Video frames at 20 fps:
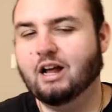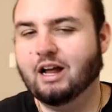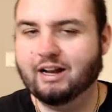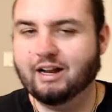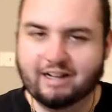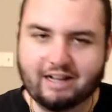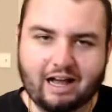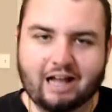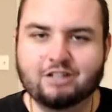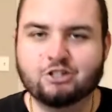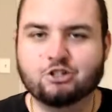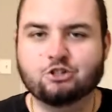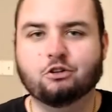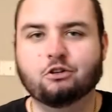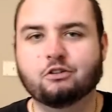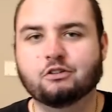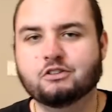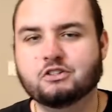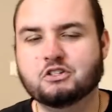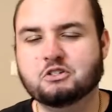I got
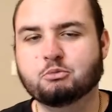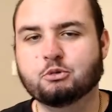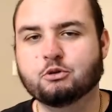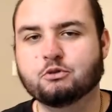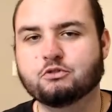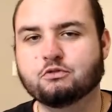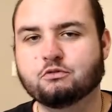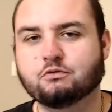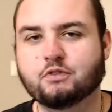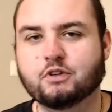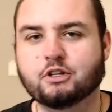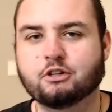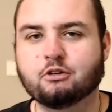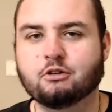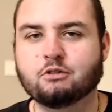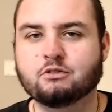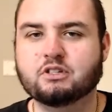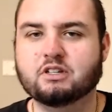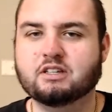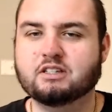y'all on the spiritual
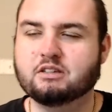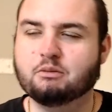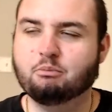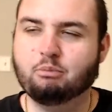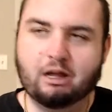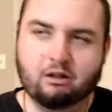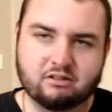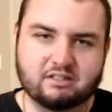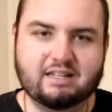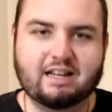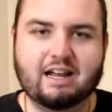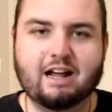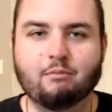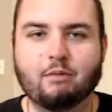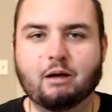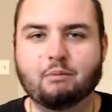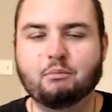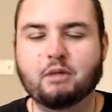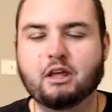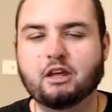videos. It's about
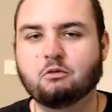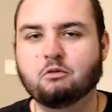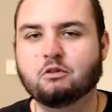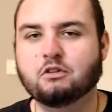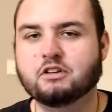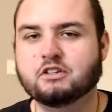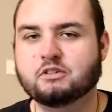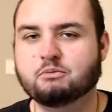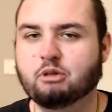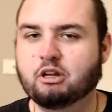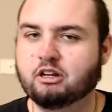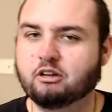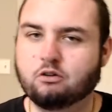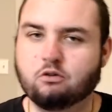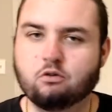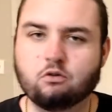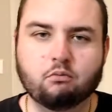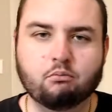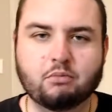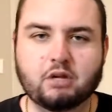time I make one. It's been a
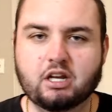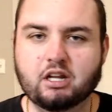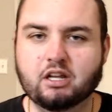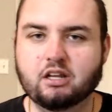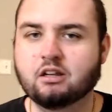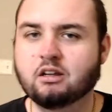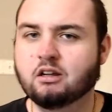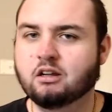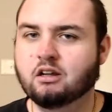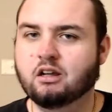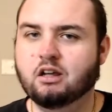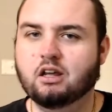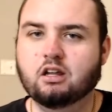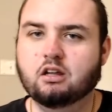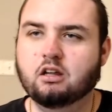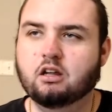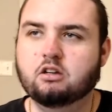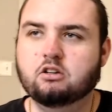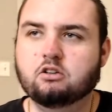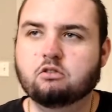cool minute.
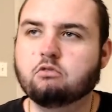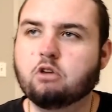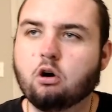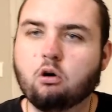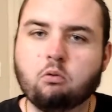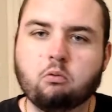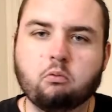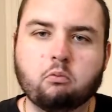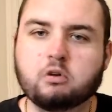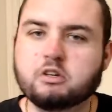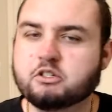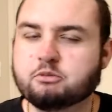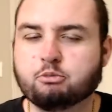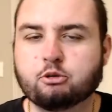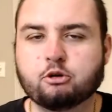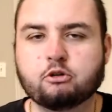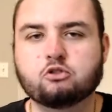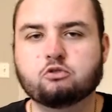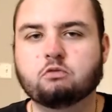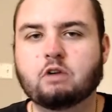And you know, with
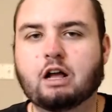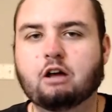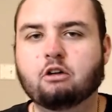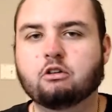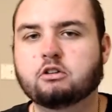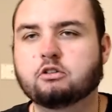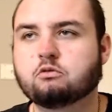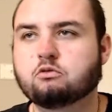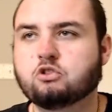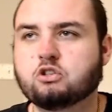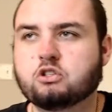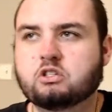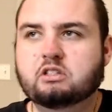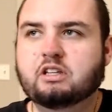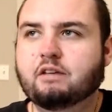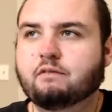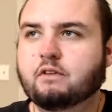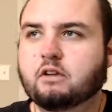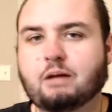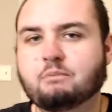spirituality, you just
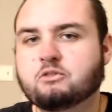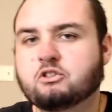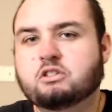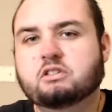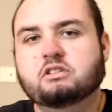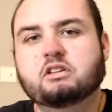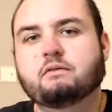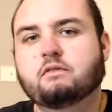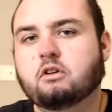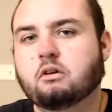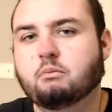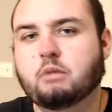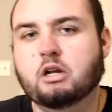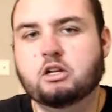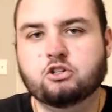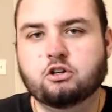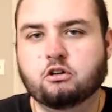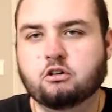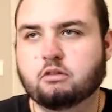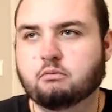living. I'm just living on
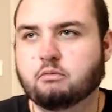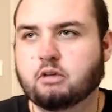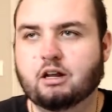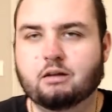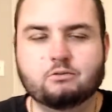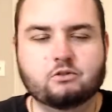my journey, man.